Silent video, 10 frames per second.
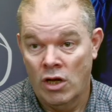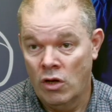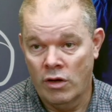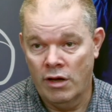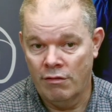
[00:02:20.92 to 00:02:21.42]

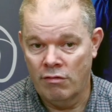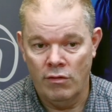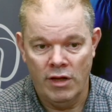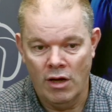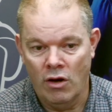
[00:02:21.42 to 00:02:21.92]
looking through
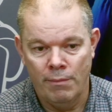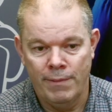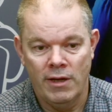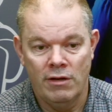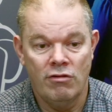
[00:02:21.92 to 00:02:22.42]
the IP
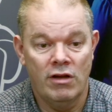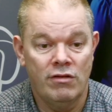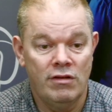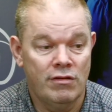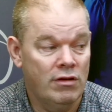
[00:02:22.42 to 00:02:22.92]

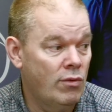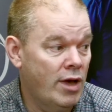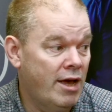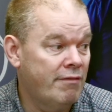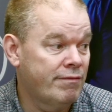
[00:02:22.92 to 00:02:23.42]
addresses that you
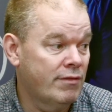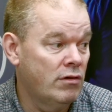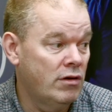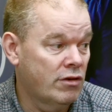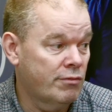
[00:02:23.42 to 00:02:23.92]
have that
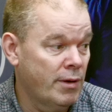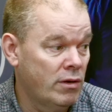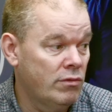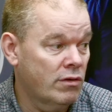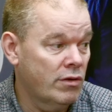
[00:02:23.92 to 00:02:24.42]
are
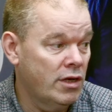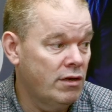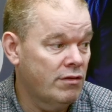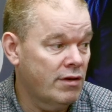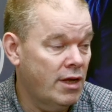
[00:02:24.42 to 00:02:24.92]
exposed on the
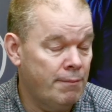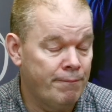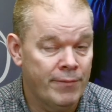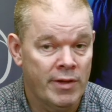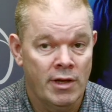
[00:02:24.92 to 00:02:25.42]
internet.
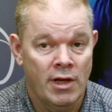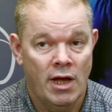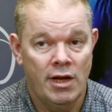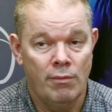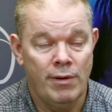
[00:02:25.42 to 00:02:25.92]
And they'll